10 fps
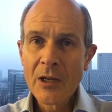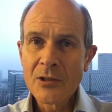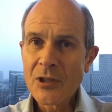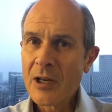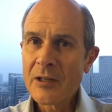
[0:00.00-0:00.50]

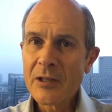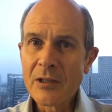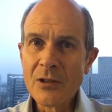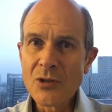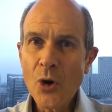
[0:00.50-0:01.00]
China
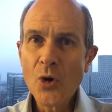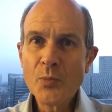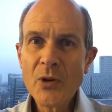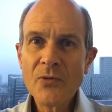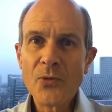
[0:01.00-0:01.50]
is
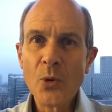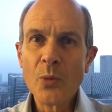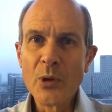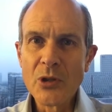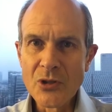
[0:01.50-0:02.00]
open for
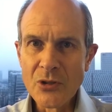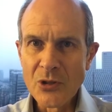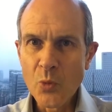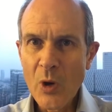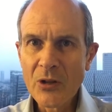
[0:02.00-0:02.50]

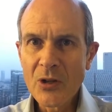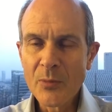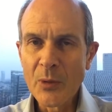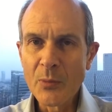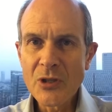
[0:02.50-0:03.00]
business,
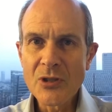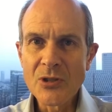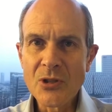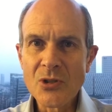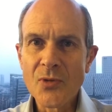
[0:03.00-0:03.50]
welcoming
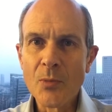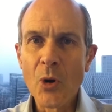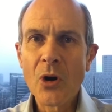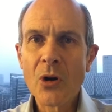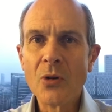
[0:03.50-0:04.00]
businesses from
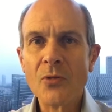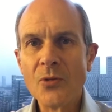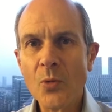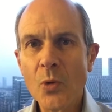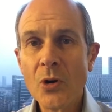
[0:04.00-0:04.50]
all over
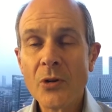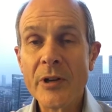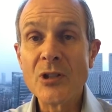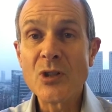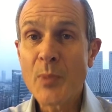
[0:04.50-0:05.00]
the world,
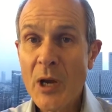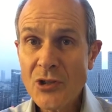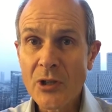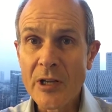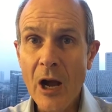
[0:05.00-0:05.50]

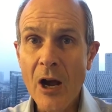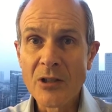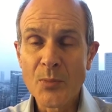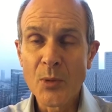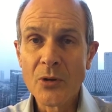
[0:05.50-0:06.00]
especially
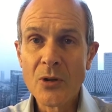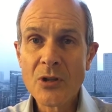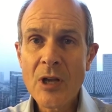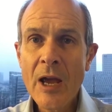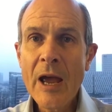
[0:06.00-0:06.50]

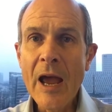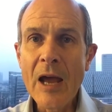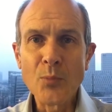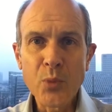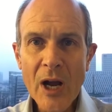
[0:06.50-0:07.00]
entrepreneurs,
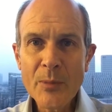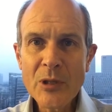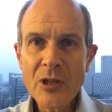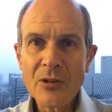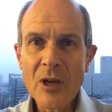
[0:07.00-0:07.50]
and
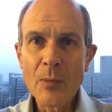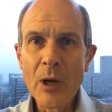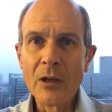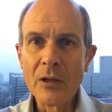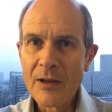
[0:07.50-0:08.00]
promising them
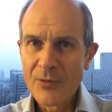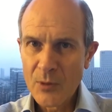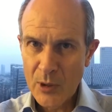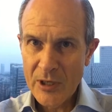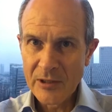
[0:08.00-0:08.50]
a level
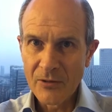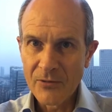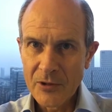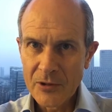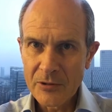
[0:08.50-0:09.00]
playing
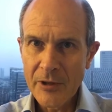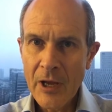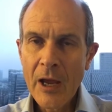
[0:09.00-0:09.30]
field.